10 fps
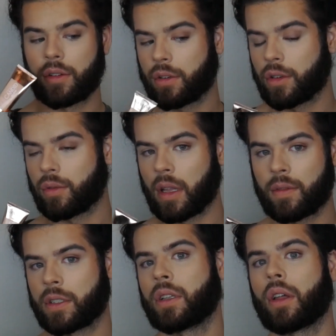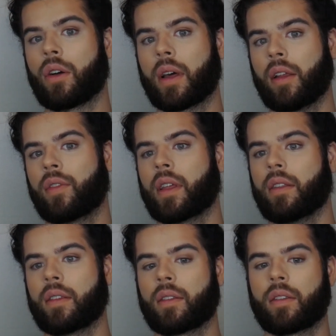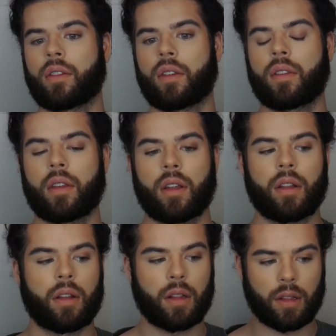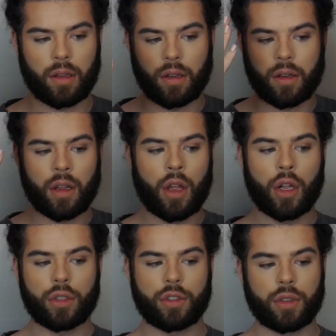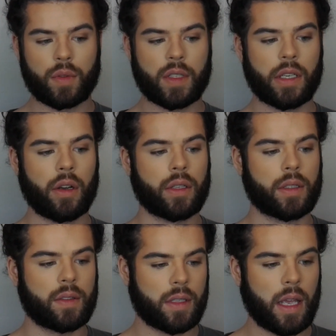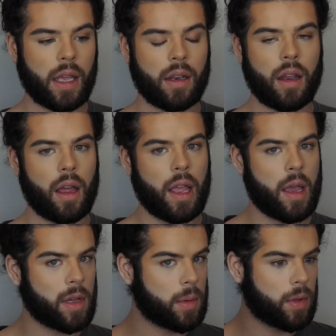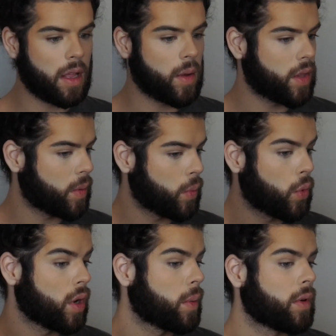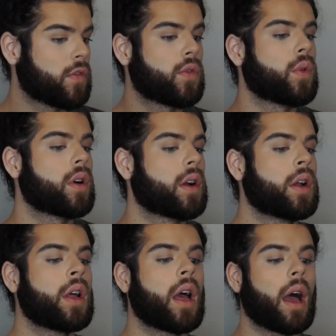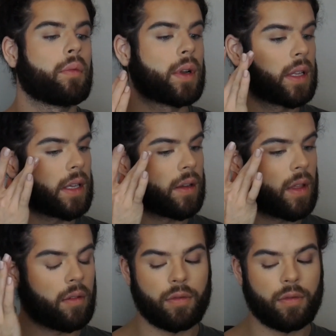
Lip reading: do love a glow and I feel like this is just gonna look juicy on the skin. I am gonna play with it more before I really give that